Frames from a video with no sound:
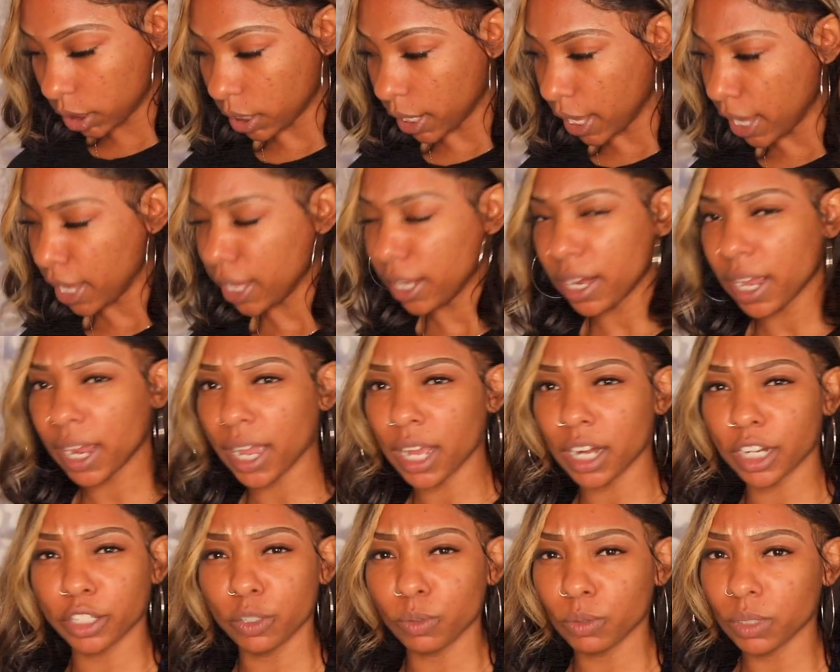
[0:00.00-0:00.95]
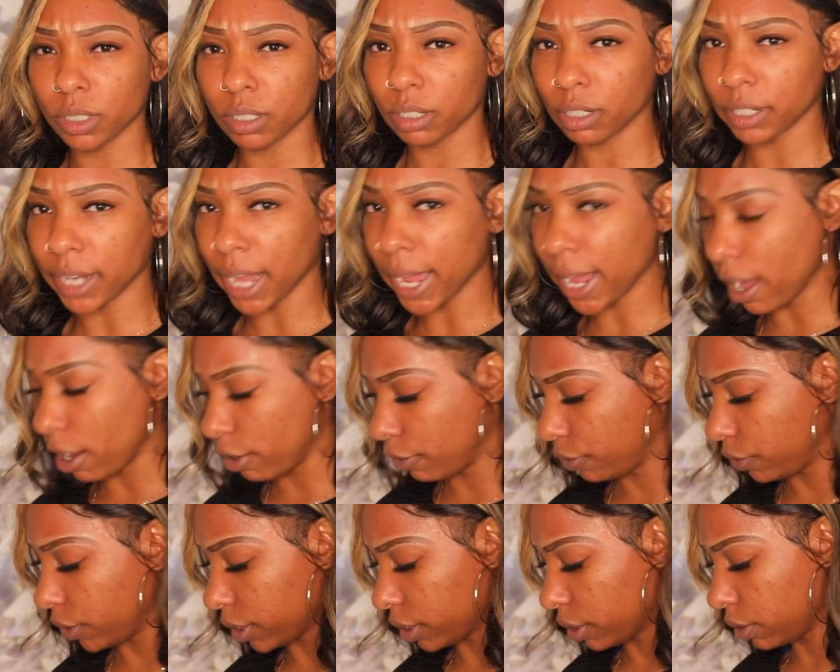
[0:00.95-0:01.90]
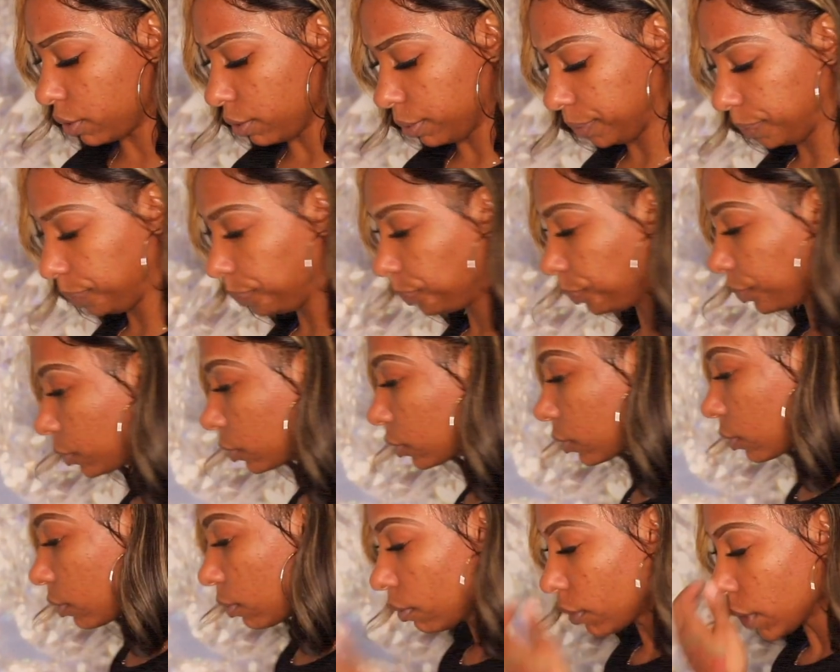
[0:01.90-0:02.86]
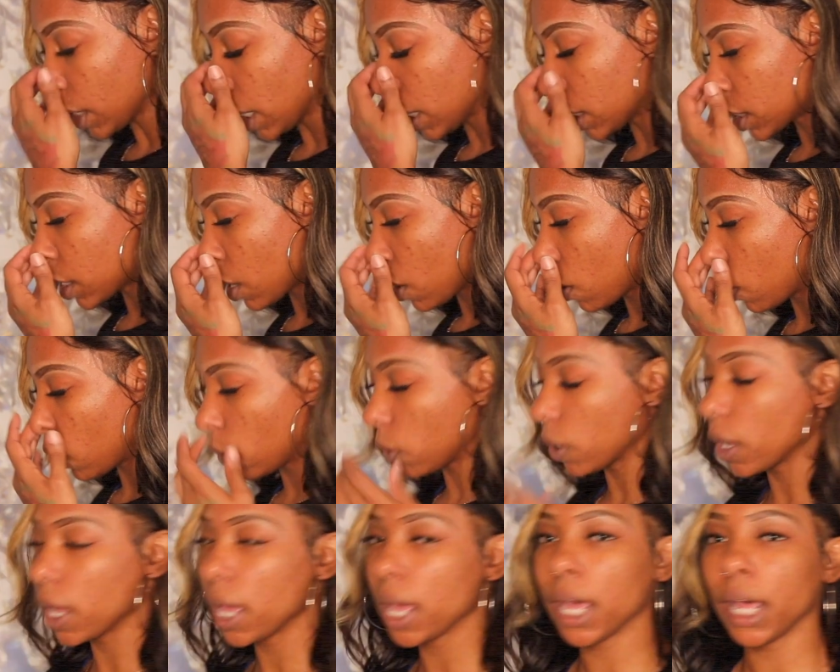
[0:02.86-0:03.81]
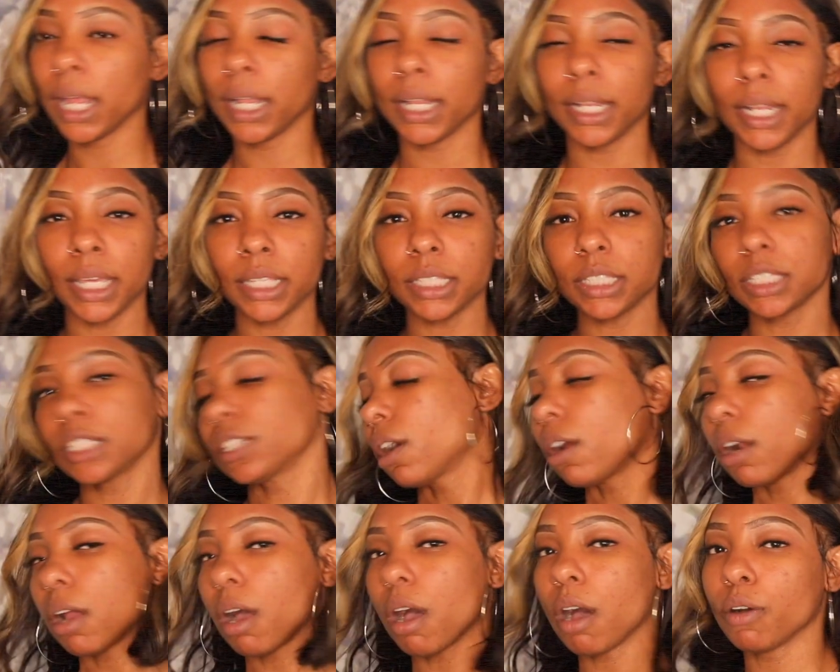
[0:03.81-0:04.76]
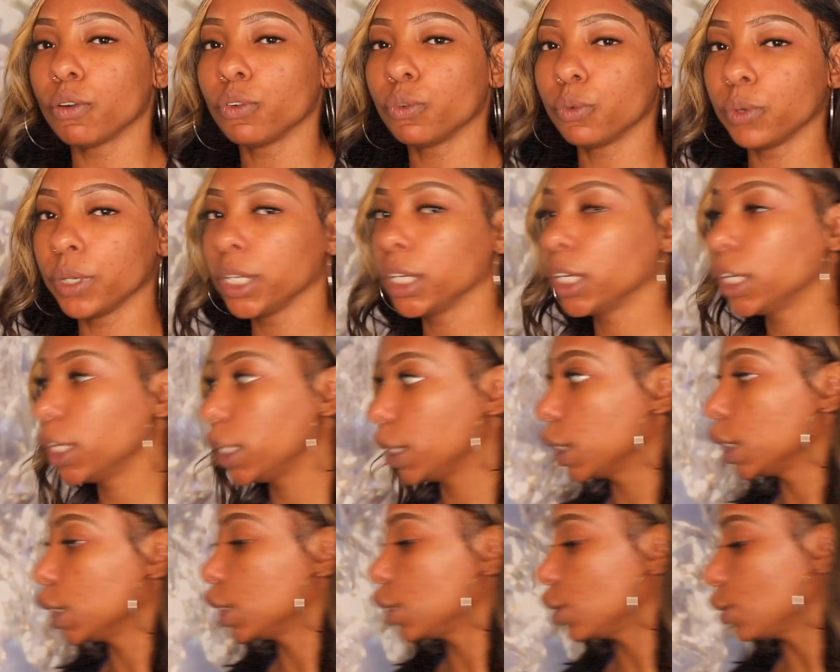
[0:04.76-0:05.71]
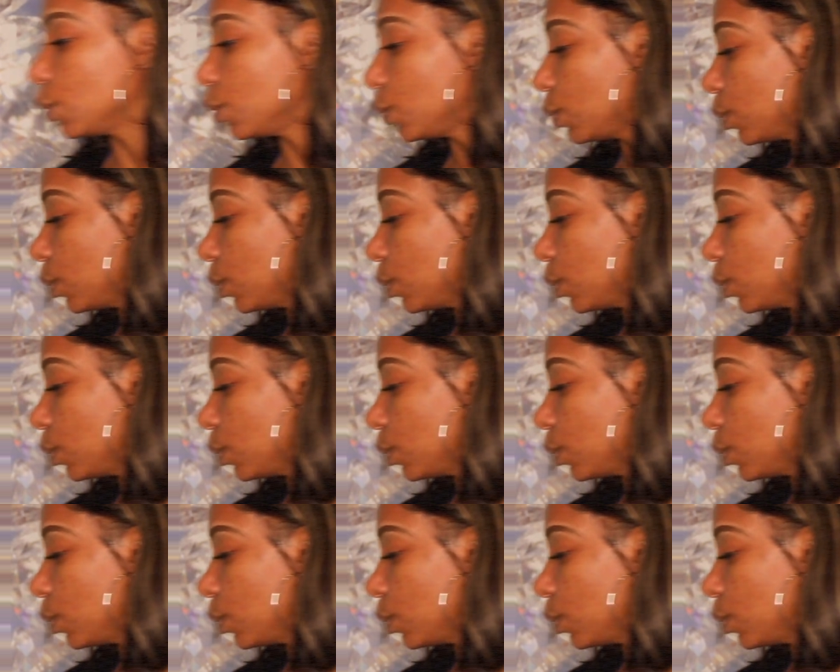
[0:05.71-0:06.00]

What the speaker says: And I got a cute little night outfit too. So let's start off with the shoes,